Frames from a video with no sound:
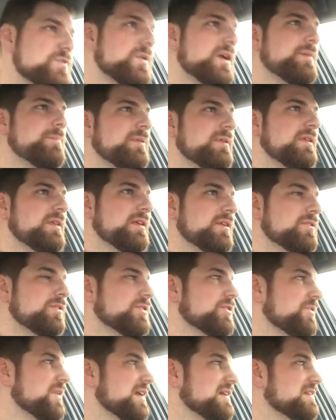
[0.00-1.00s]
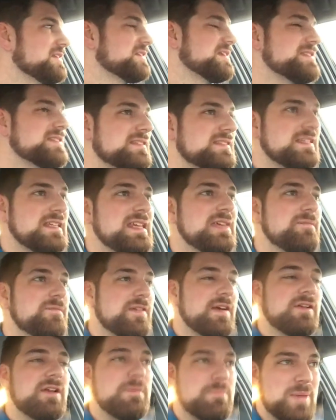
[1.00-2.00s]
why political correctness can seem
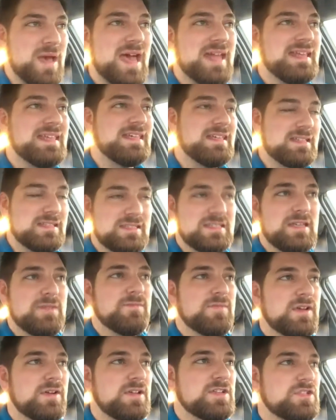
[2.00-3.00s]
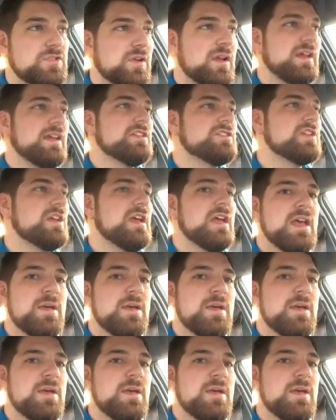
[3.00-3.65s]
very petty and seem very strange,